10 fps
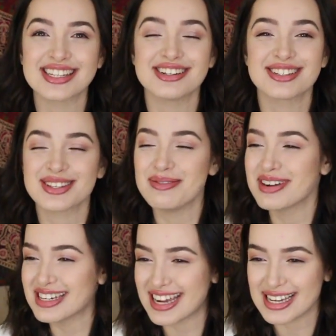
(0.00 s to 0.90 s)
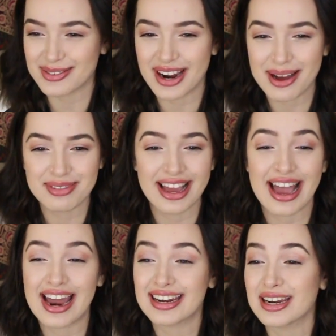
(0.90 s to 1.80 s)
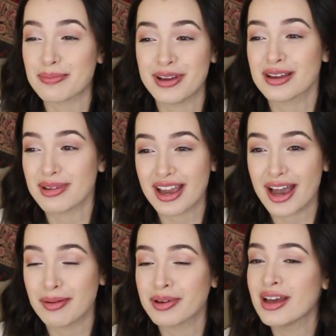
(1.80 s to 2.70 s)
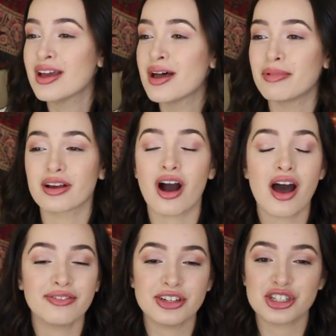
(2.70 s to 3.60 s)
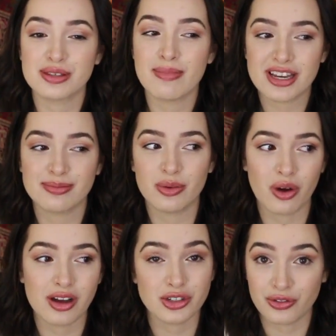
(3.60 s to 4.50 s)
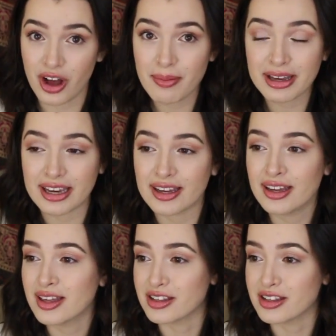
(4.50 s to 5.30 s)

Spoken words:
There's so many days where I'm like, I need a pick-me-up, but coffee just makes me want to vomit.